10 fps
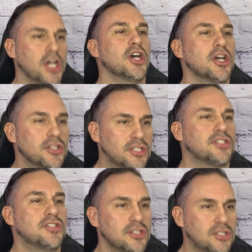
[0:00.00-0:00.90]
Dun,
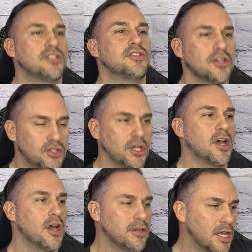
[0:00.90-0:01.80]

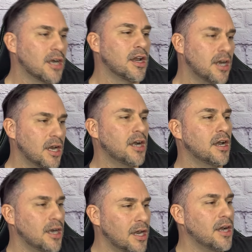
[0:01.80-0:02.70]
dun,
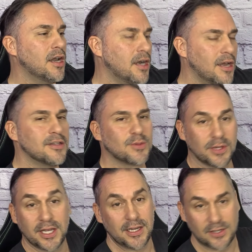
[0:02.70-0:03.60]

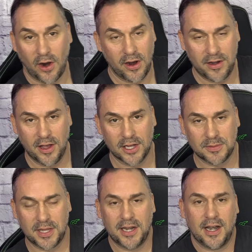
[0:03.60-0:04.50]
is what the guitar
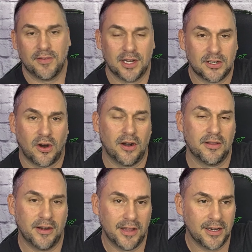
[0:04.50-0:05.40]
does, but they didn't have a
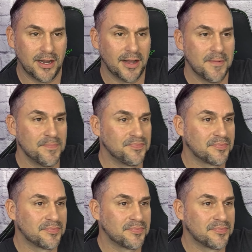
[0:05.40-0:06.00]
guitar there that day.